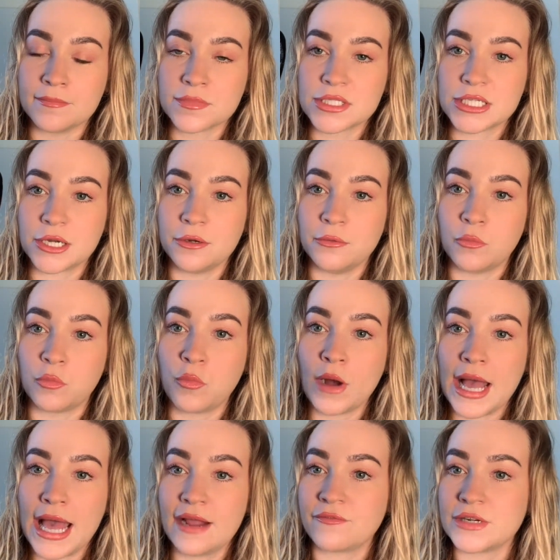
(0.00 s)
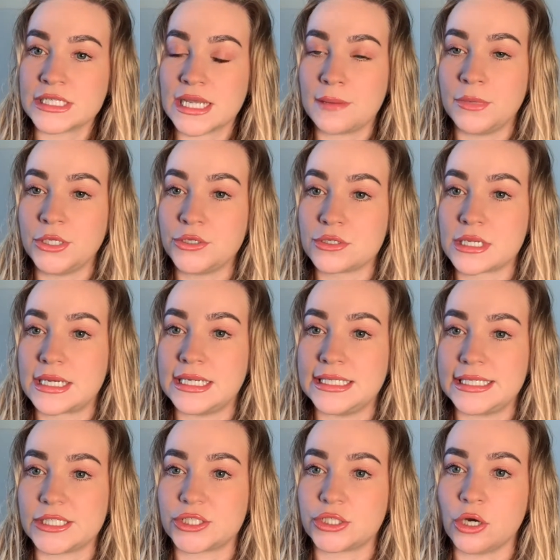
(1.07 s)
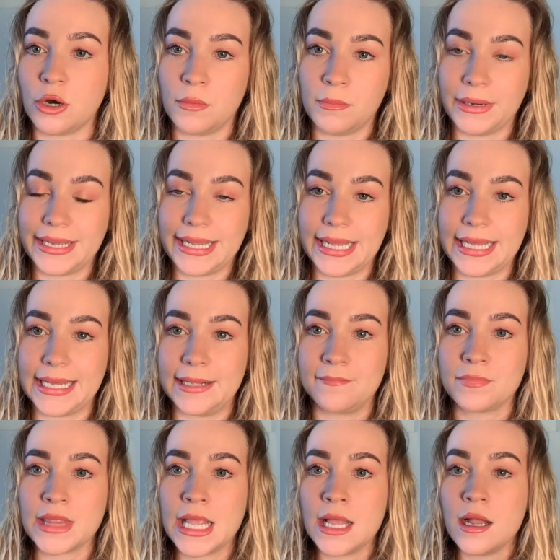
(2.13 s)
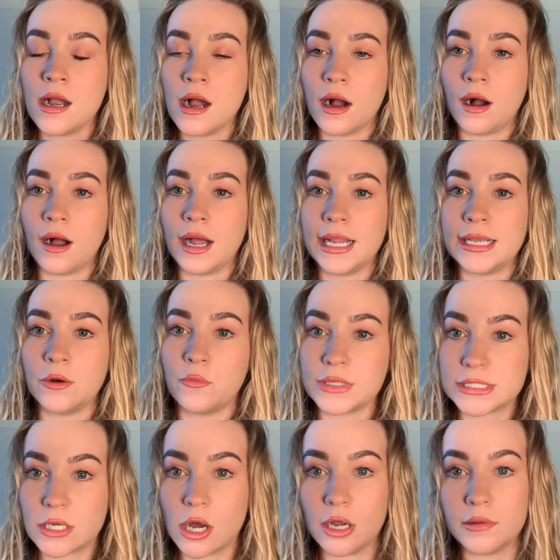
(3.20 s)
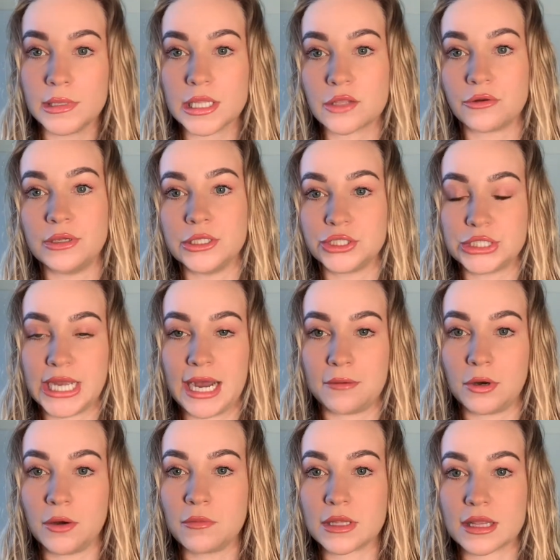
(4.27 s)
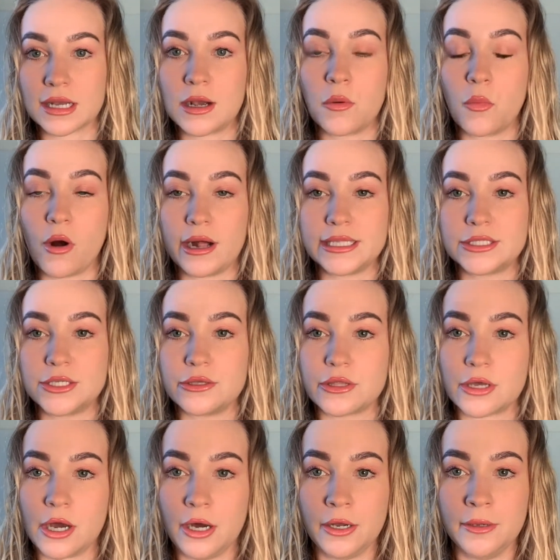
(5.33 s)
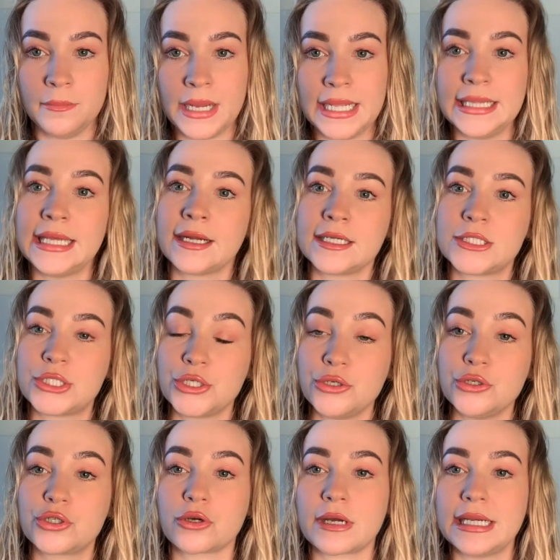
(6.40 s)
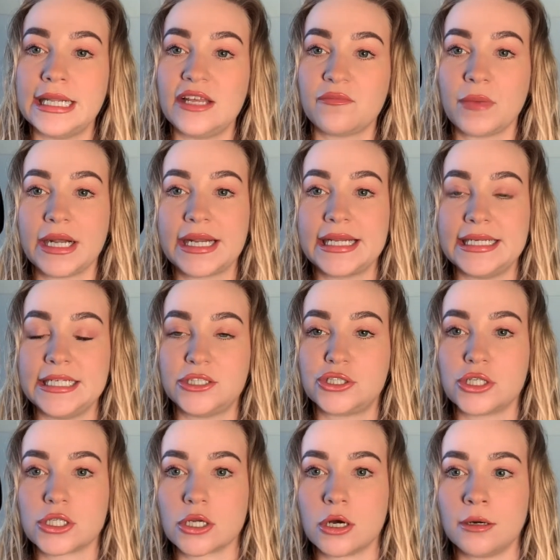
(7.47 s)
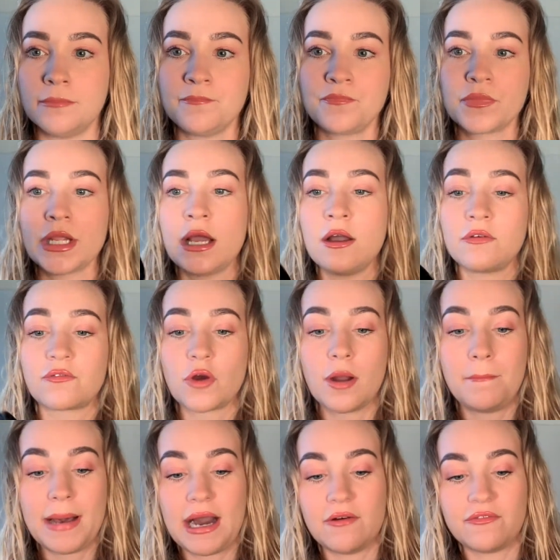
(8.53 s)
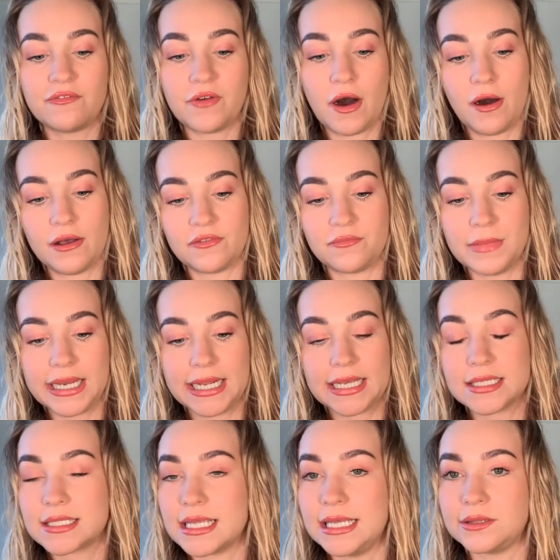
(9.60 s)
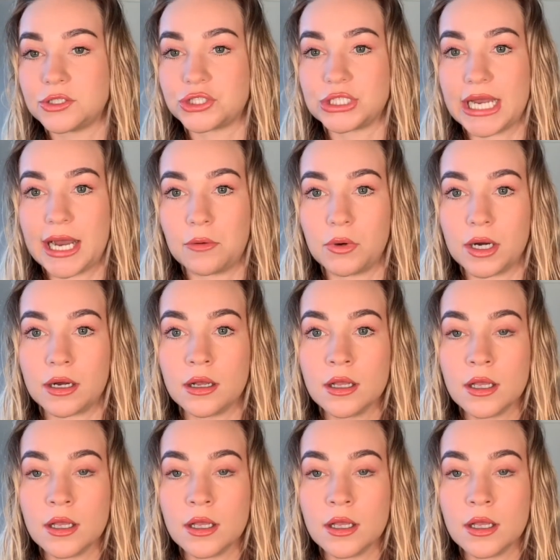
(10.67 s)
So every time I use a conditioner on my hair, I always comb it through in the shower with like a wide tooth comb, and then I do try and leave my conditioners on for about 5 minutes in the shower.